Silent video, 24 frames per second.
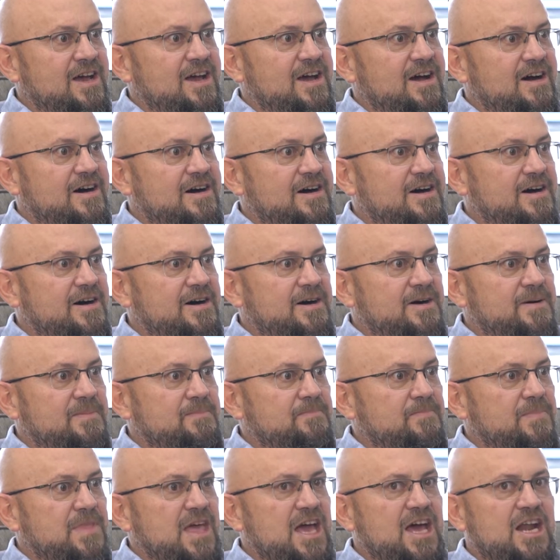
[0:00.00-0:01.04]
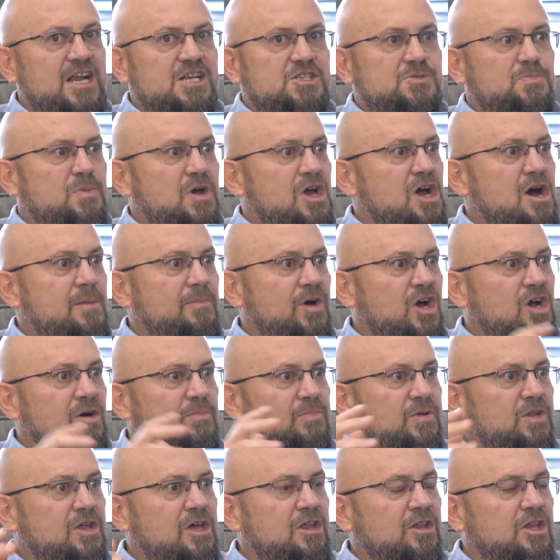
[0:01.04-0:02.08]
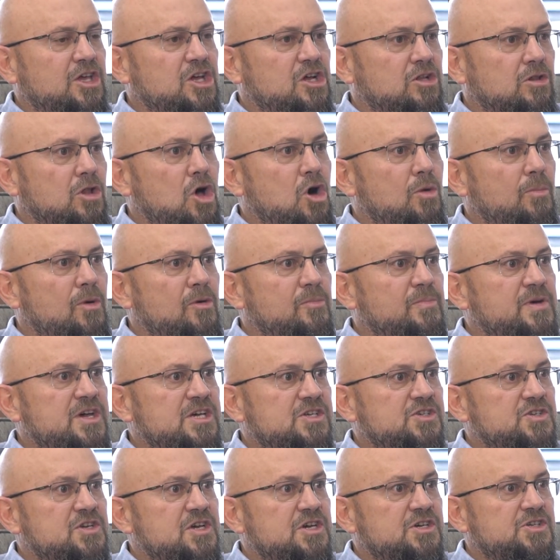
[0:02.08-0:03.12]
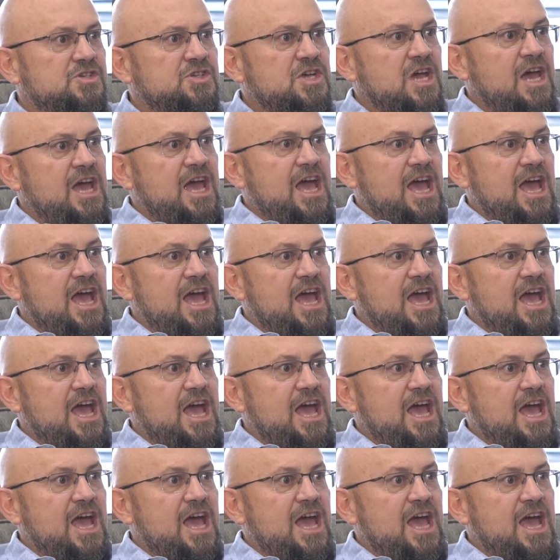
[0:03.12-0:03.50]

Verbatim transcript: And it's become a completely global business,